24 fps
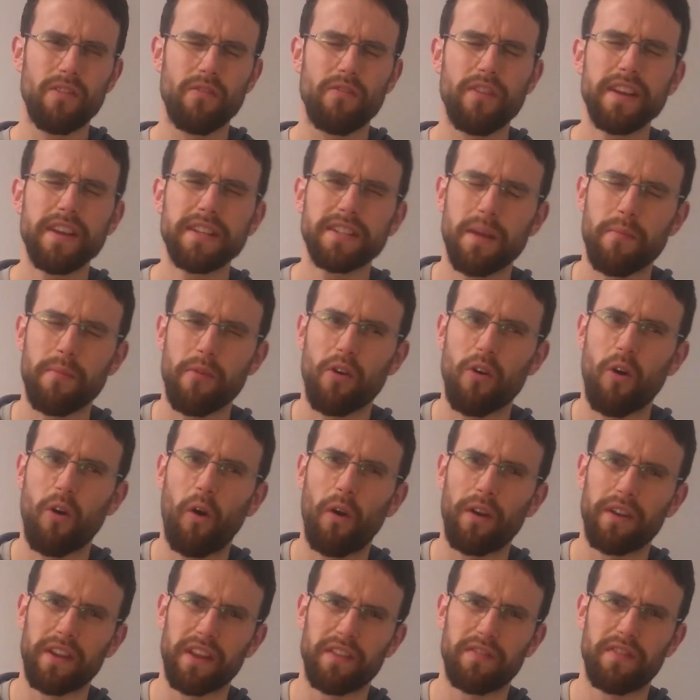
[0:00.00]
the reason I'm
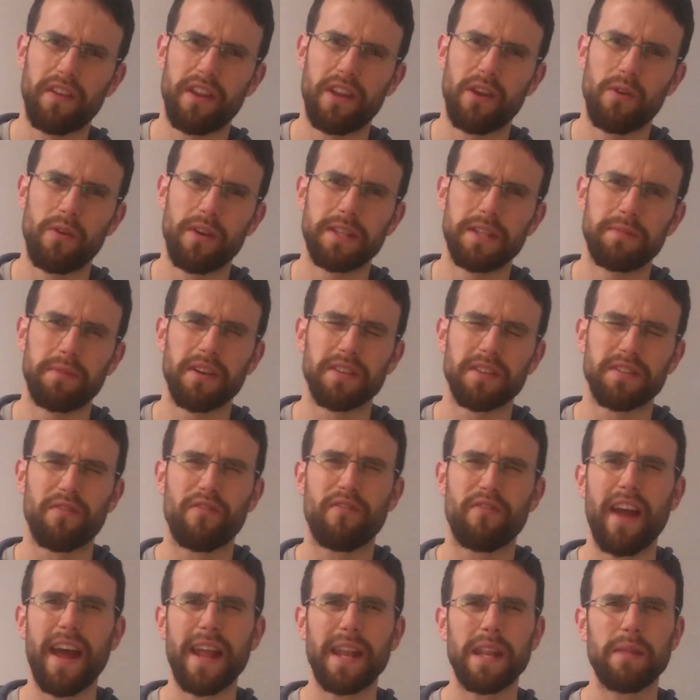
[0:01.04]
recording this video is because a
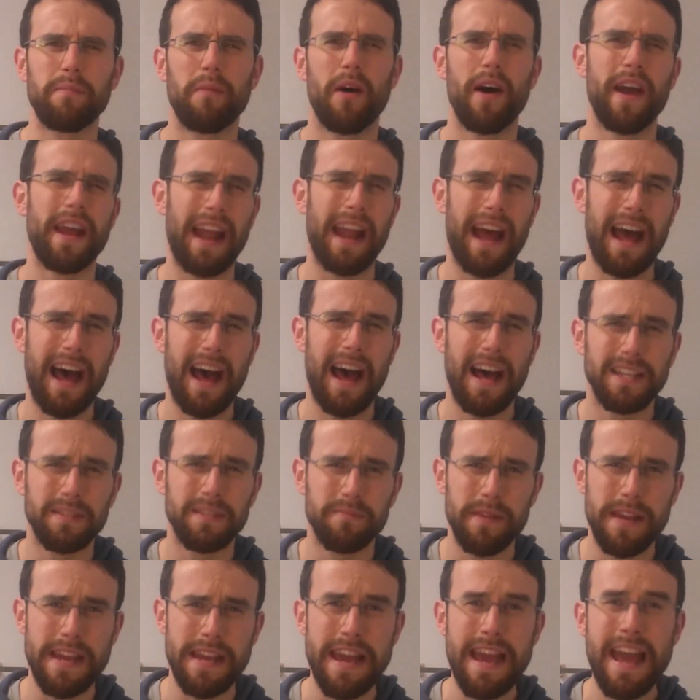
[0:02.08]
friend of mine
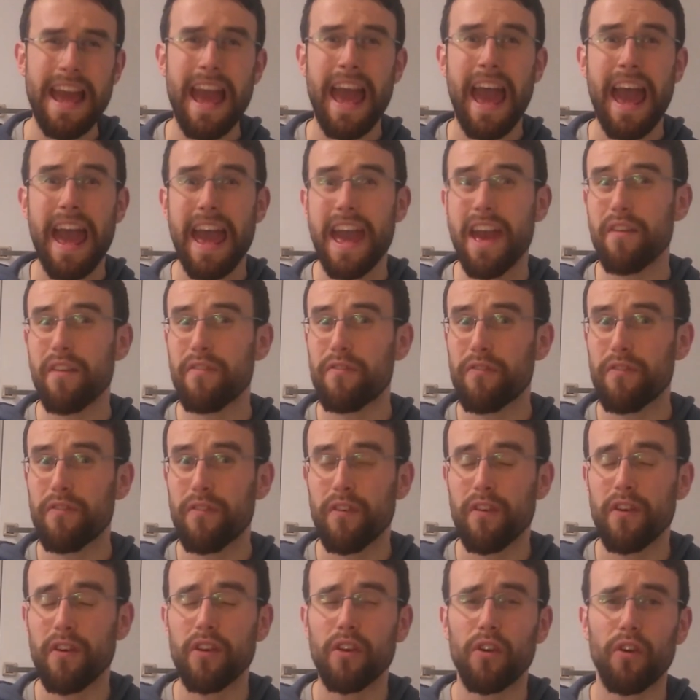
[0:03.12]
asked me
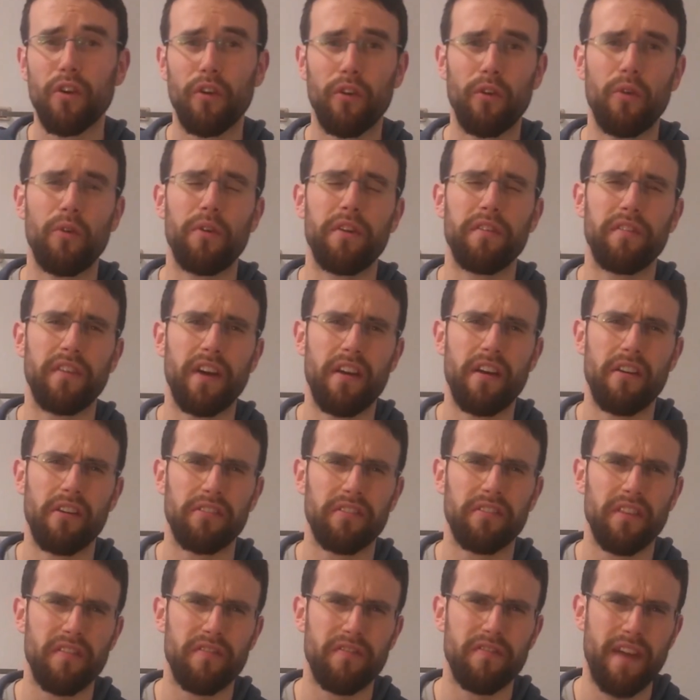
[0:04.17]
if
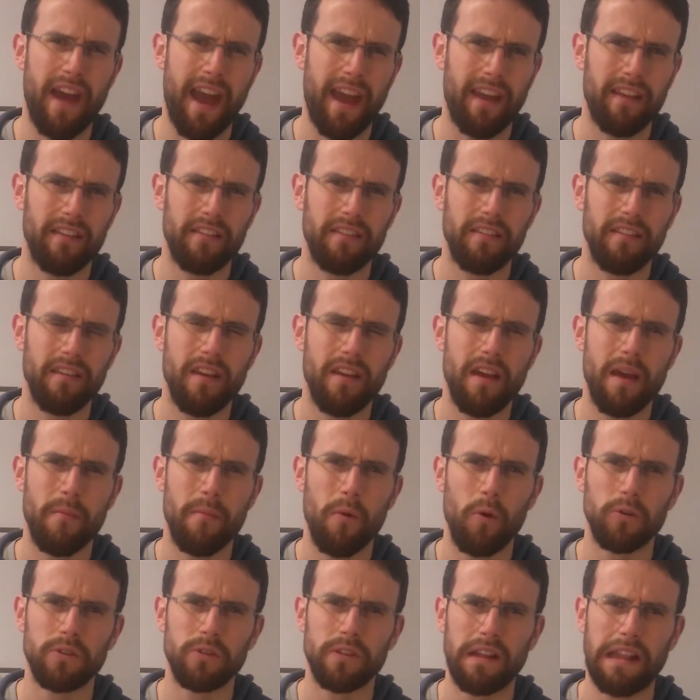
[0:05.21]
coronavirus affects
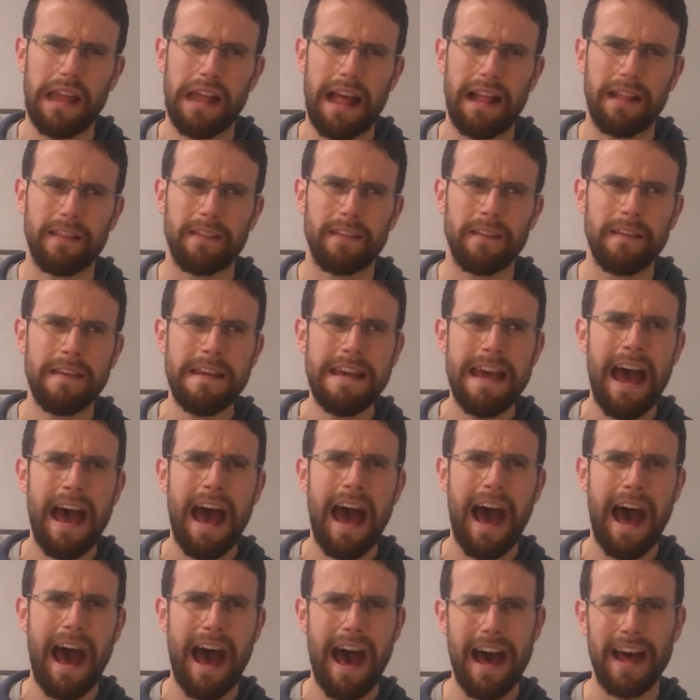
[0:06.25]
emotional health,
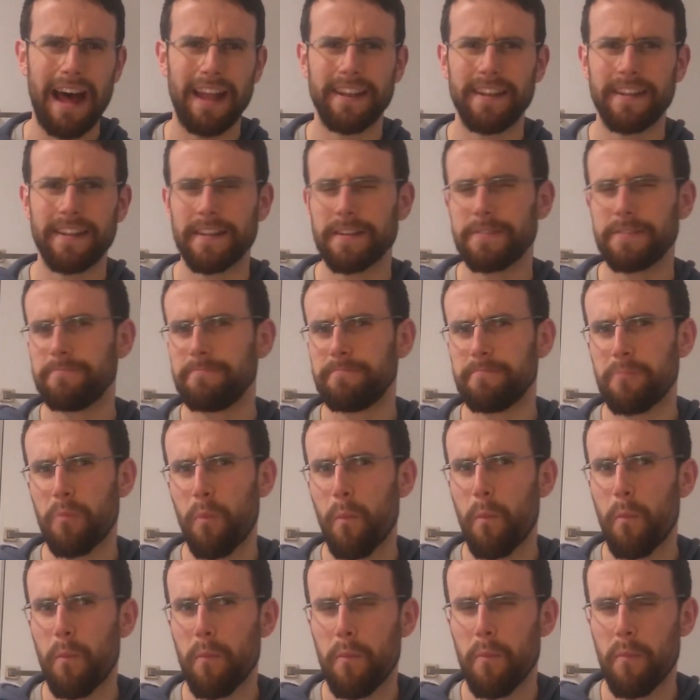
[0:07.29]
and
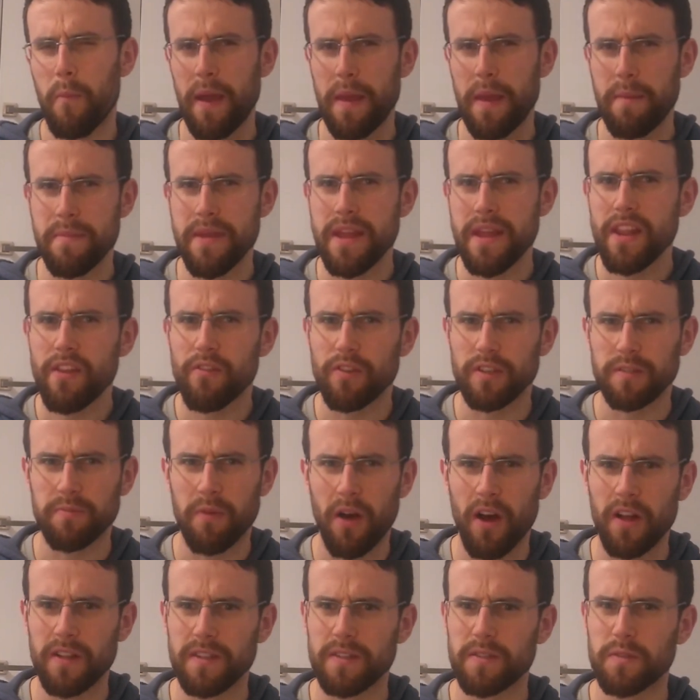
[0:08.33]
my immediate
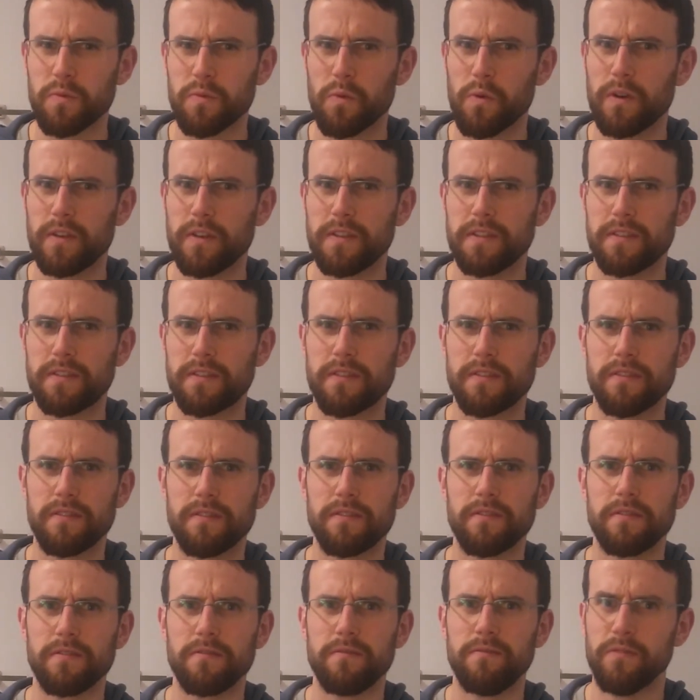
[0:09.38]
response
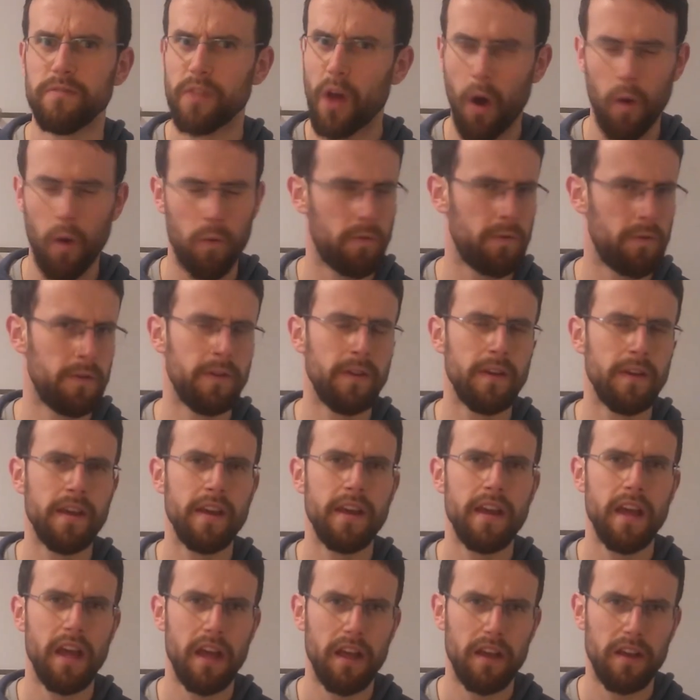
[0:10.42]
was no.
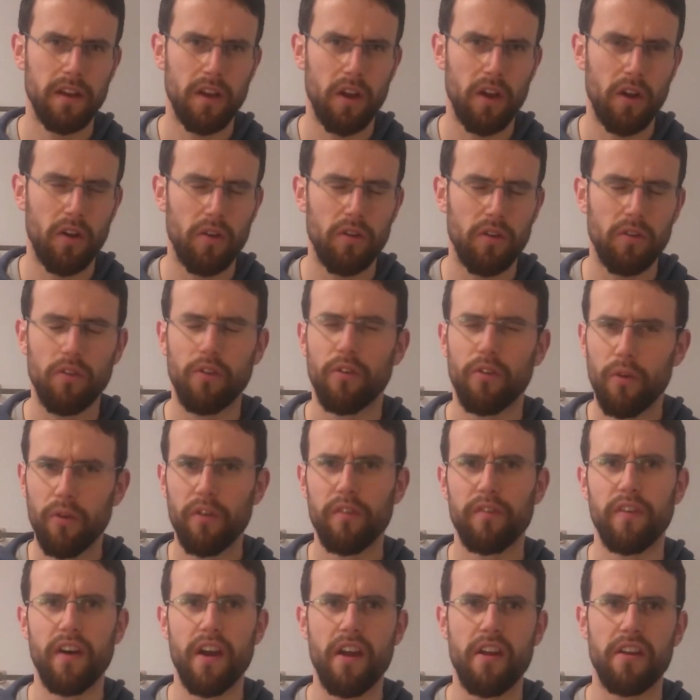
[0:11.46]

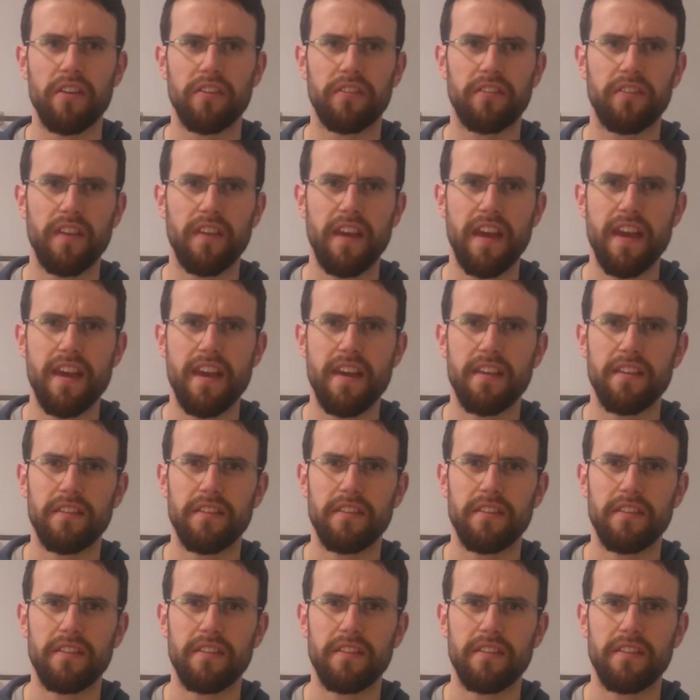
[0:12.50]
Coronavirus